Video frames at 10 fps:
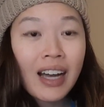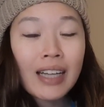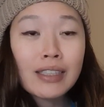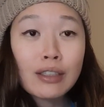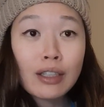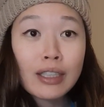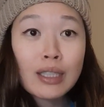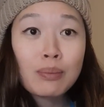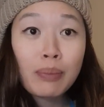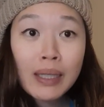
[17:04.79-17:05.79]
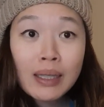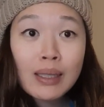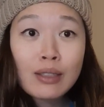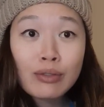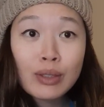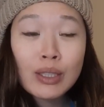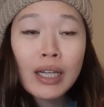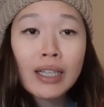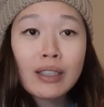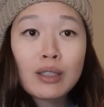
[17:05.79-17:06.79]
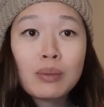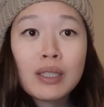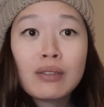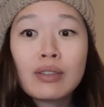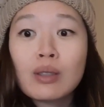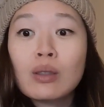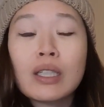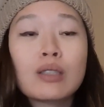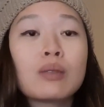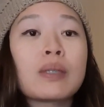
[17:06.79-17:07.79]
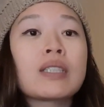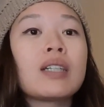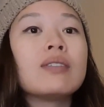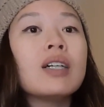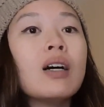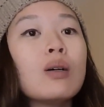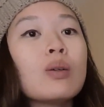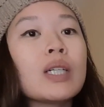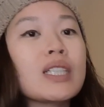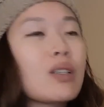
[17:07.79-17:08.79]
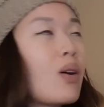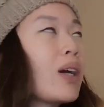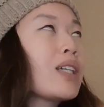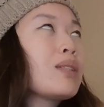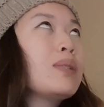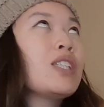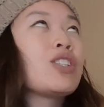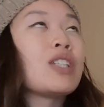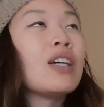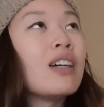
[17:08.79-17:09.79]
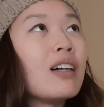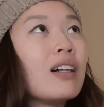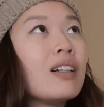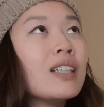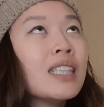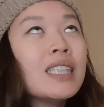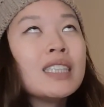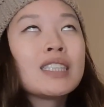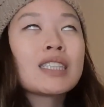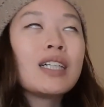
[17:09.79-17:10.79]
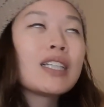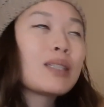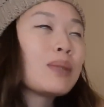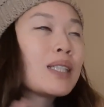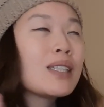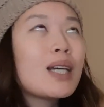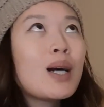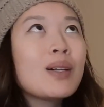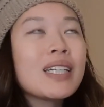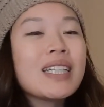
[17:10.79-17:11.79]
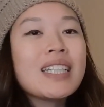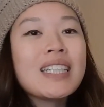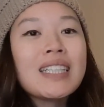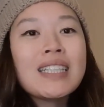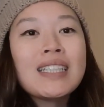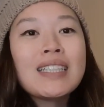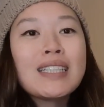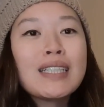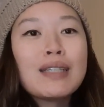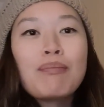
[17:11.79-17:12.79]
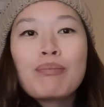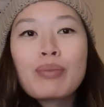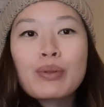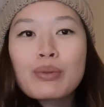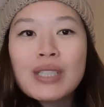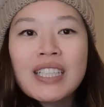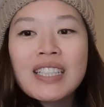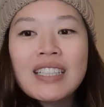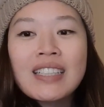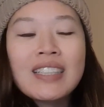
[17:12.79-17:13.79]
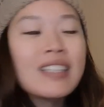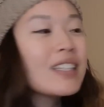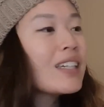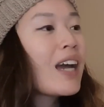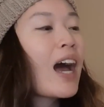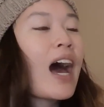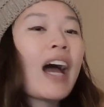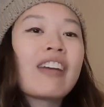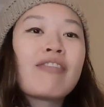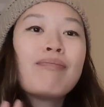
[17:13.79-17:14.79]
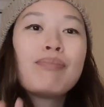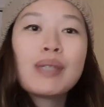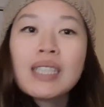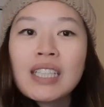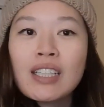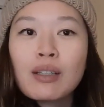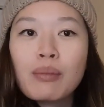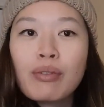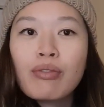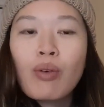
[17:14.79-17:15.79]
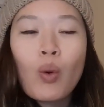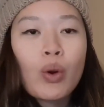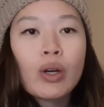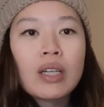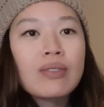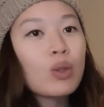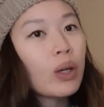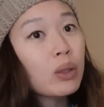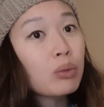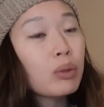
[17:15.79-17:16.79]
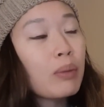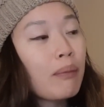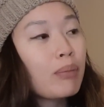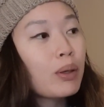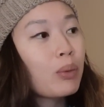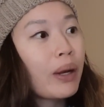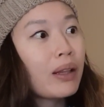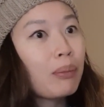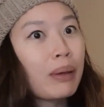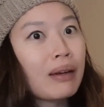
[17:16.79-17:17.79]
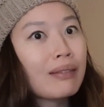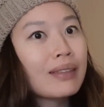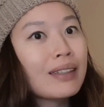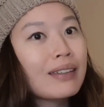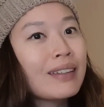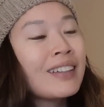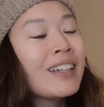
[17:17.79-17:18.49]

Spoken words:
I did not expect this first hike to be difficult. I told myself, oh, it's going to be chill. It's going to be so easy, breezy. I've been here before, even though I don't remember well, apparently.